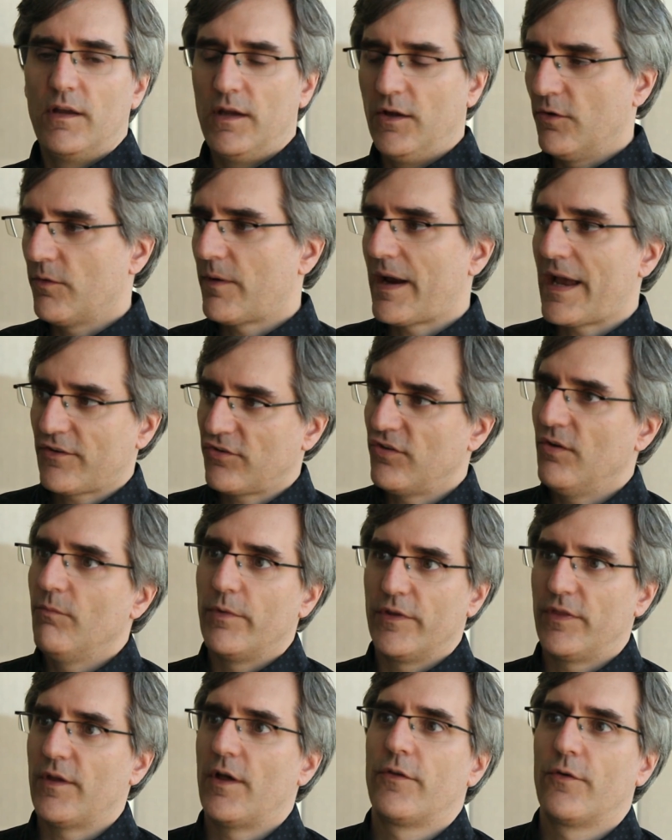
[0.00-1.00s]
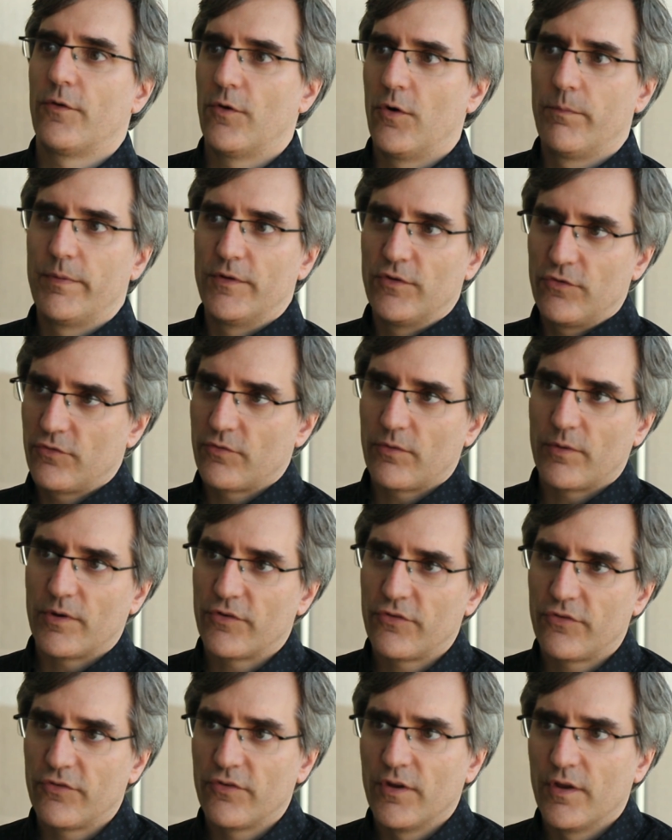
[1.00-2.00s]
interaction with other open
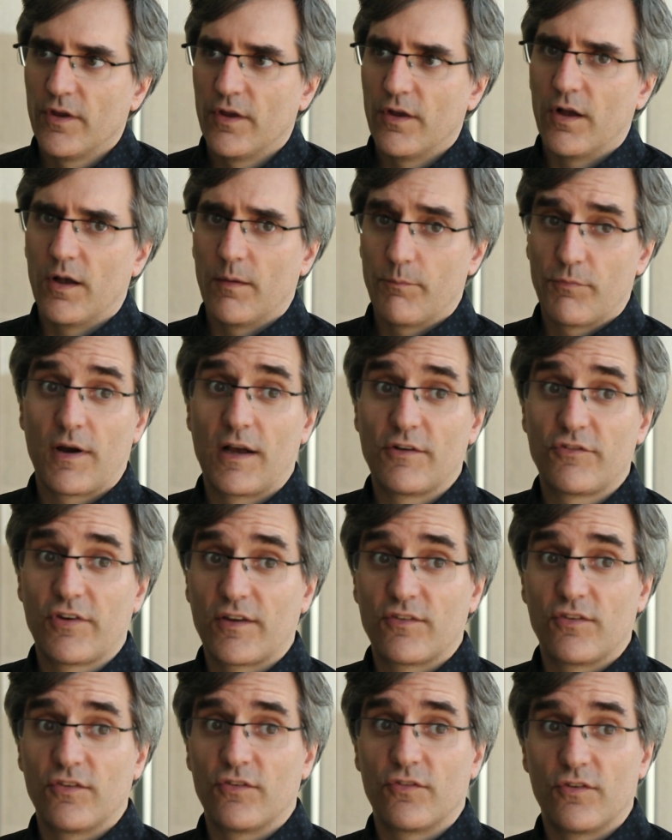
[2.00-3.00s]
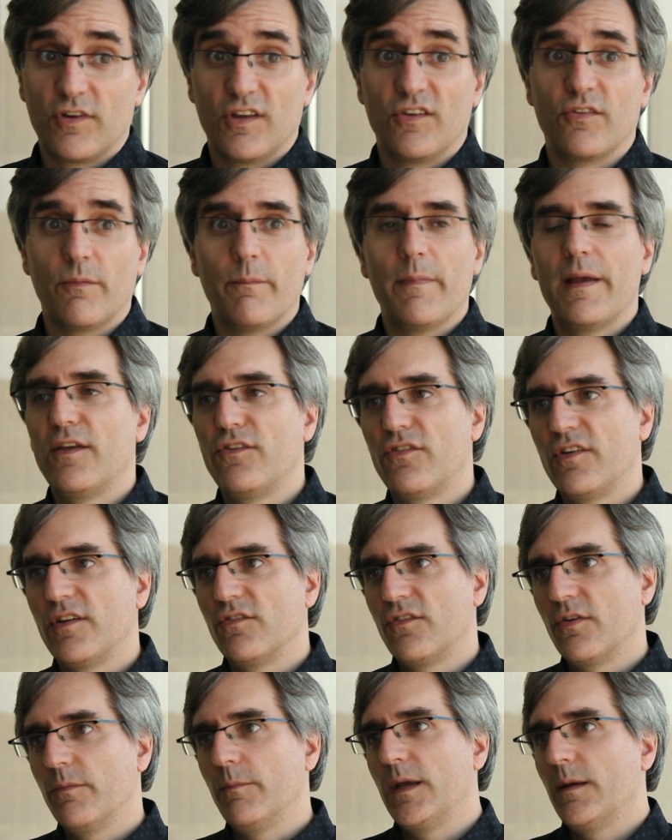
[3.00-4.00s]
source uh, projects is, is
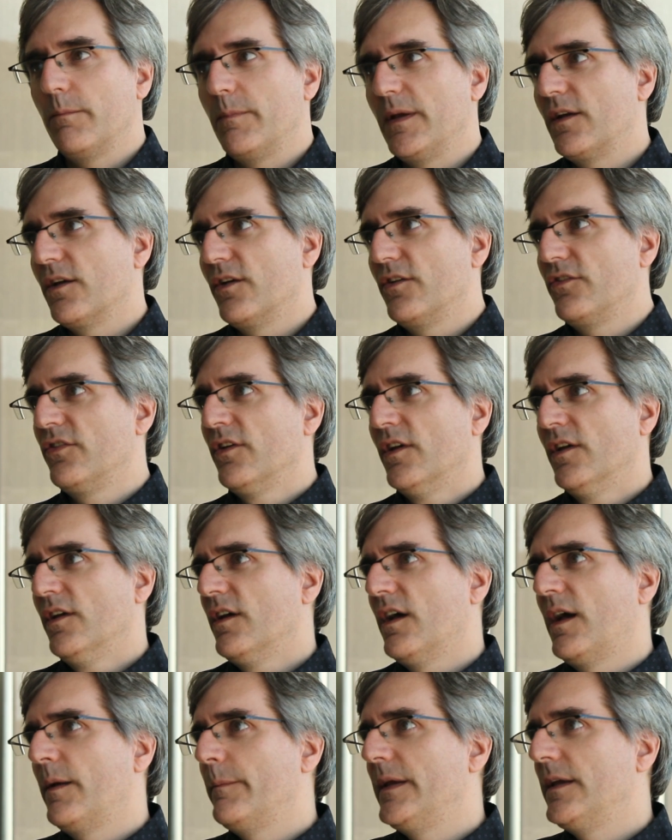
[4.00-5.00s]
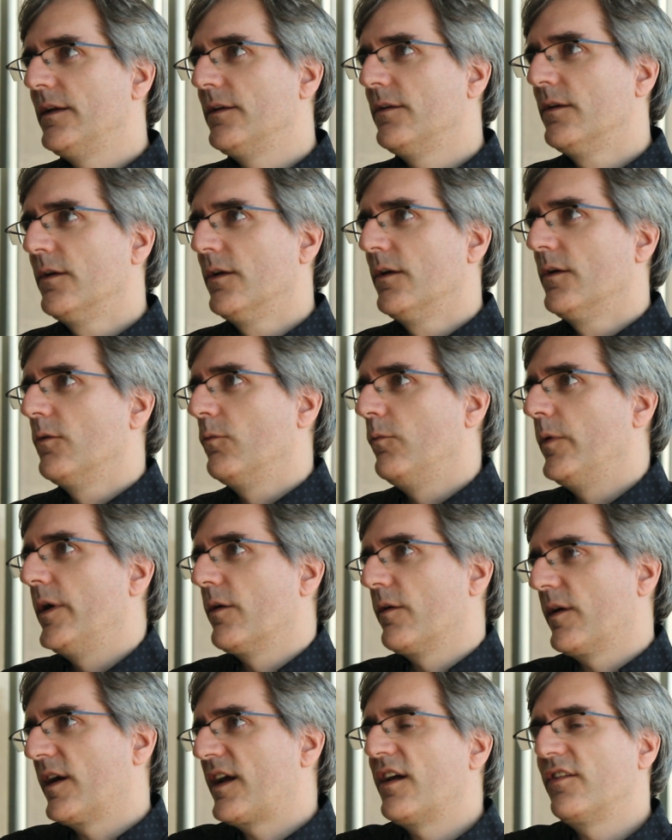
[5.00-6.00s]
amazing to me because, I mean, we
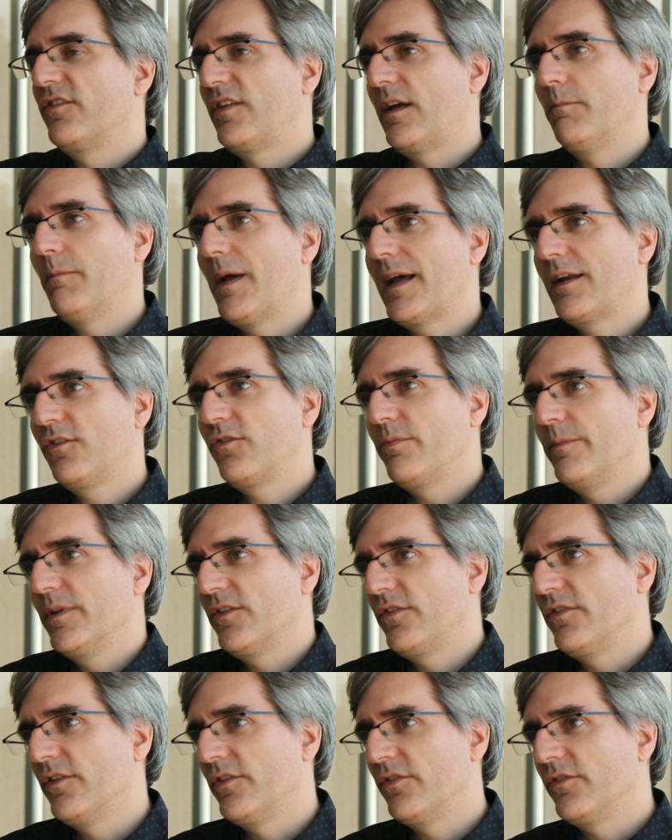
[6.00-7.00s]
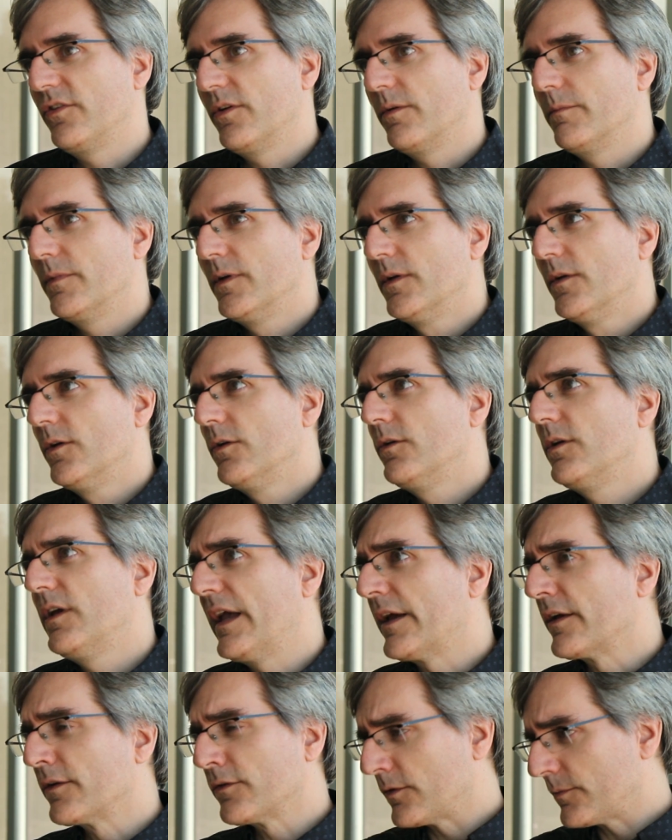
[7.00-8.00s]
are a content management system.
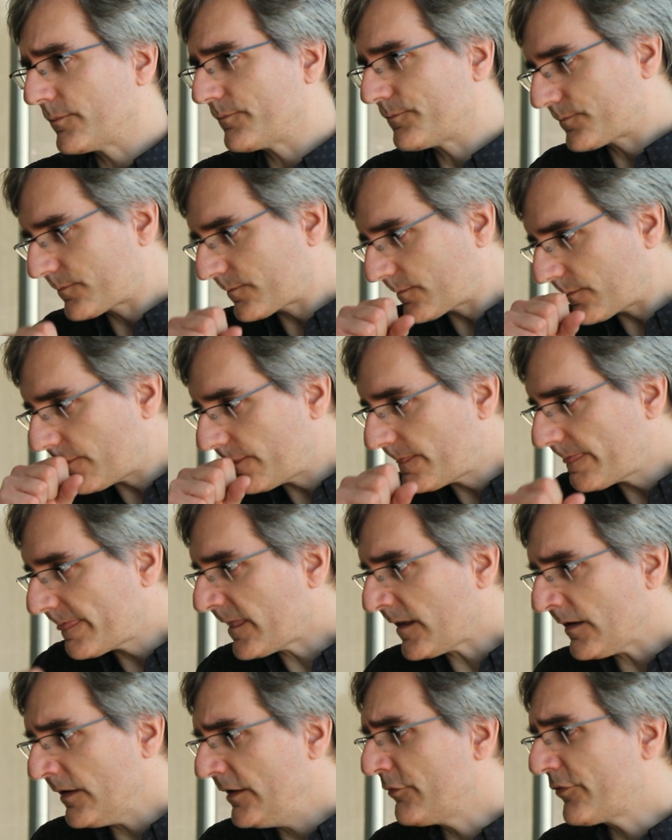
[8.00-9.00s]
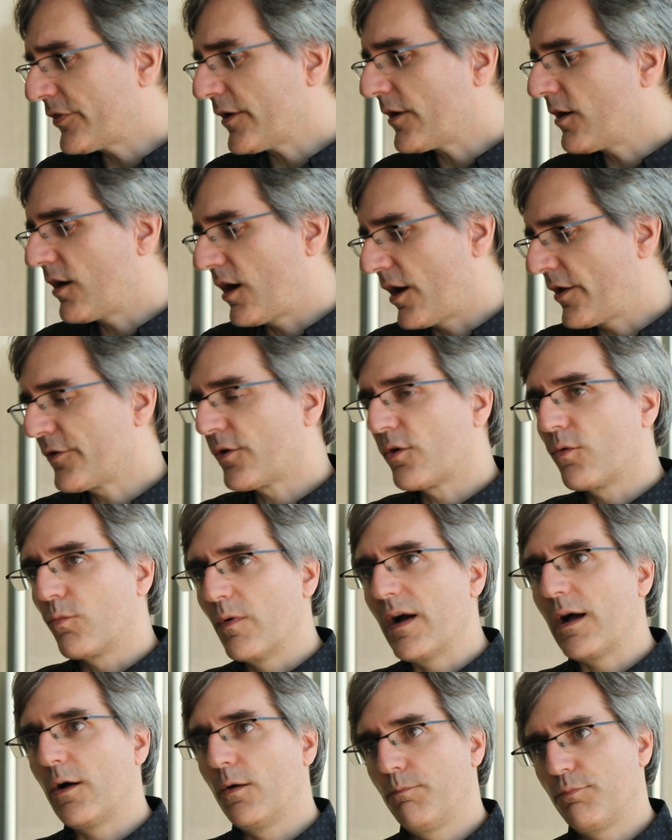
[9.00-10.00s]
And if there are other
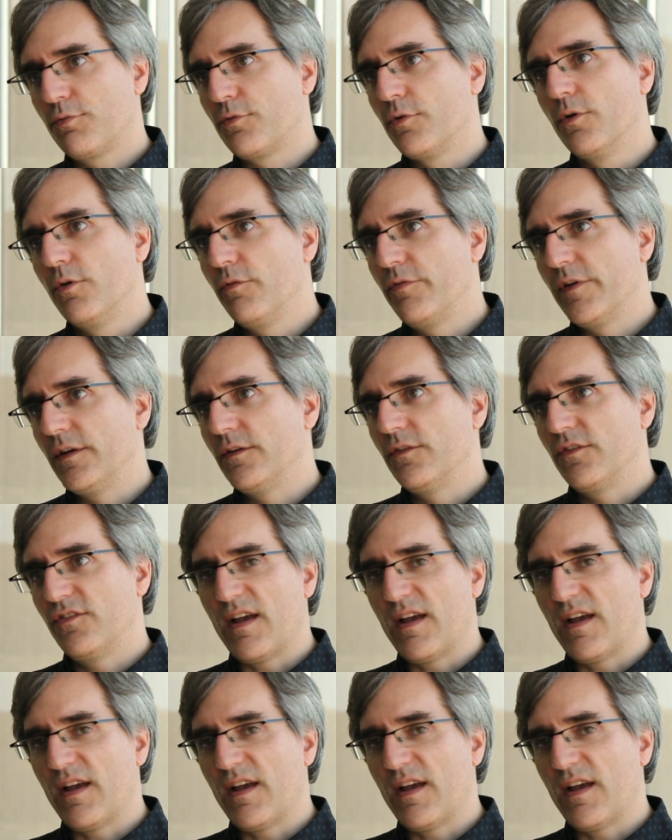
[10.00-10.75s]
well proven